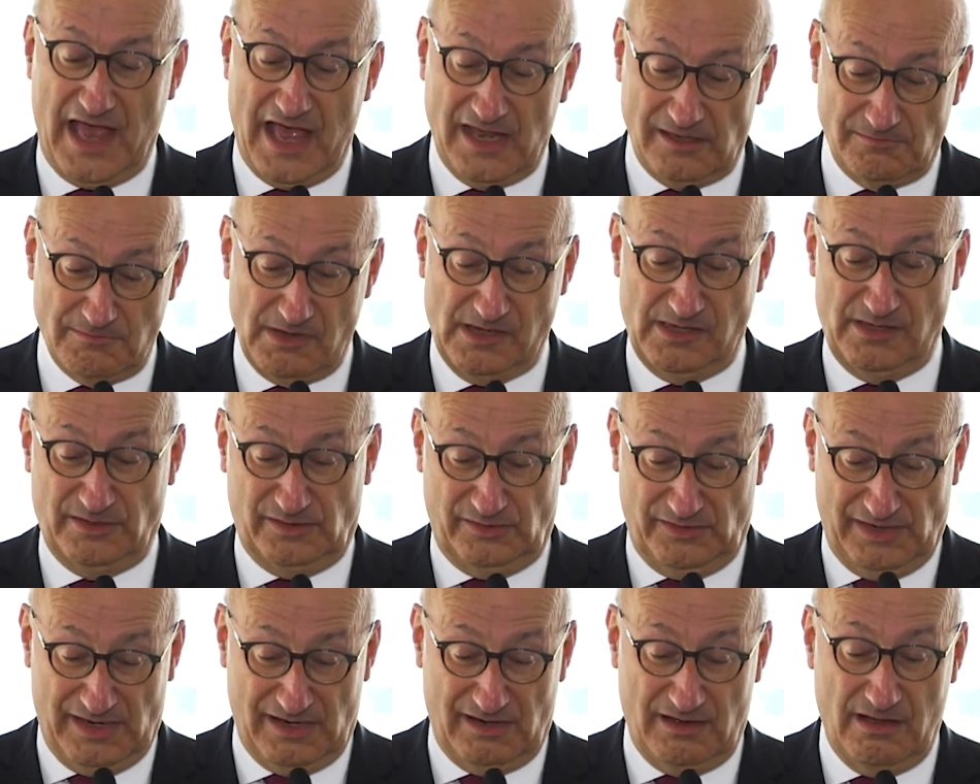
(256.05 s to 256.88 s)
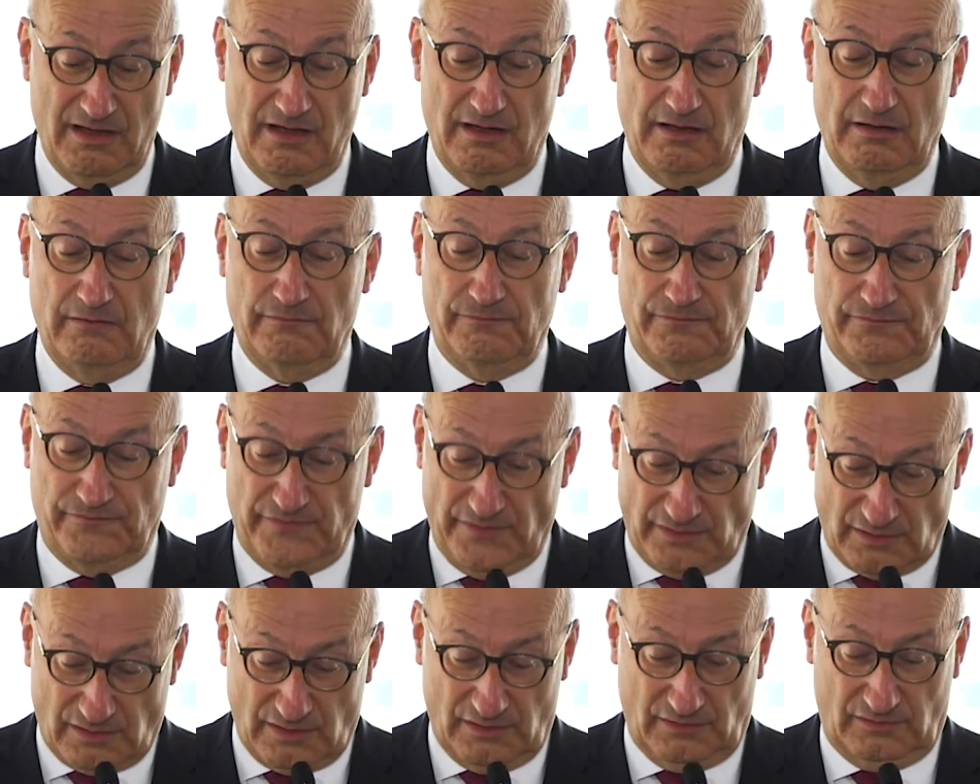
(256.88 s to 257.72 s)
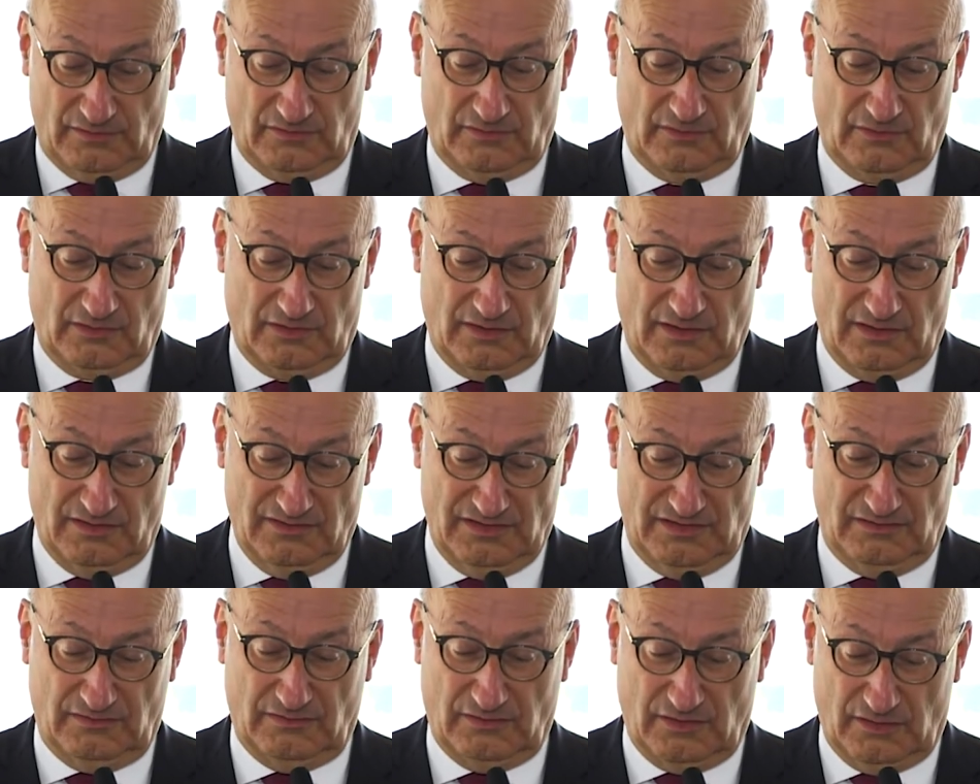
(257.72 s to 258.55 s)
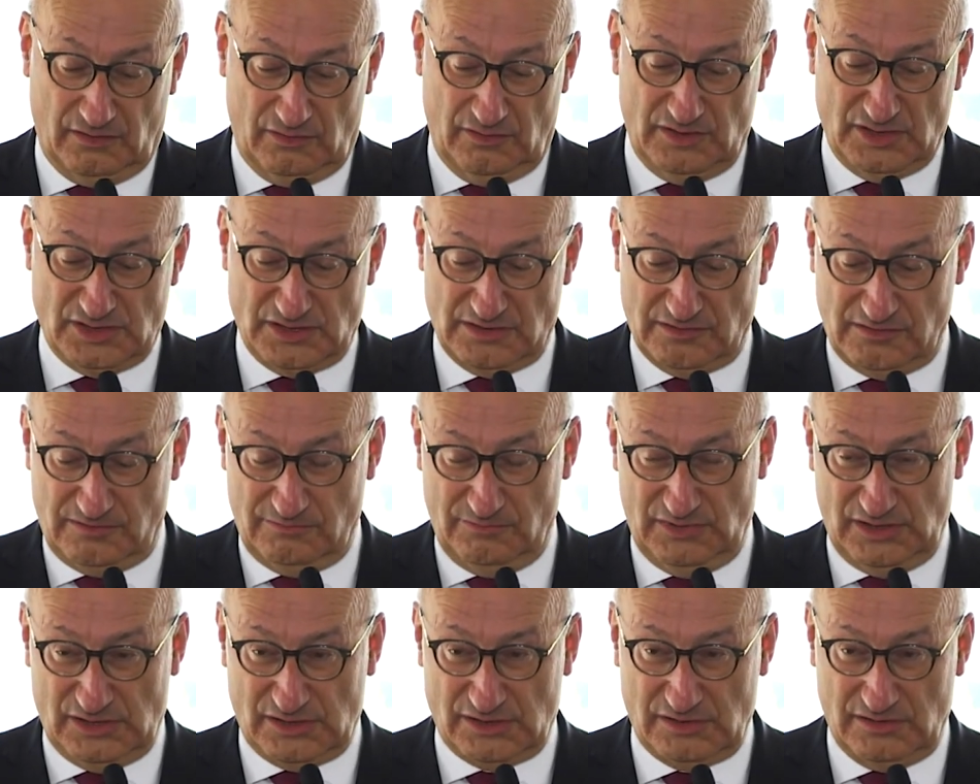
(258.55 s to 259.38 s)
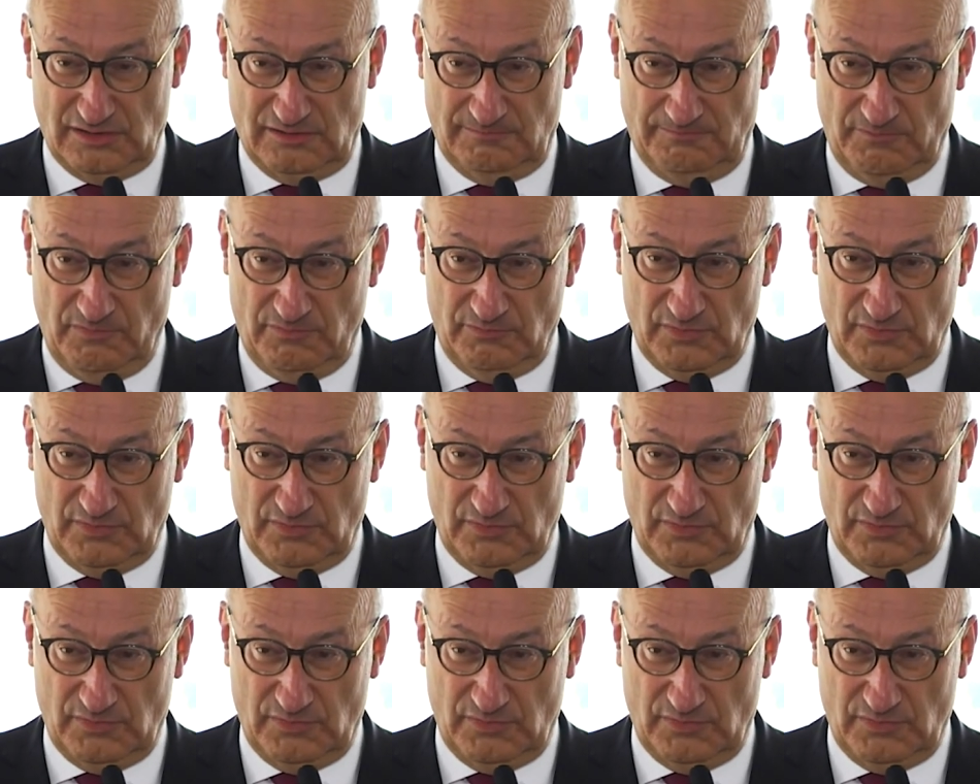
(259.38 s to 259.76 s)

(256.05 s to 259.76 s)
and malaria focused on its original mission.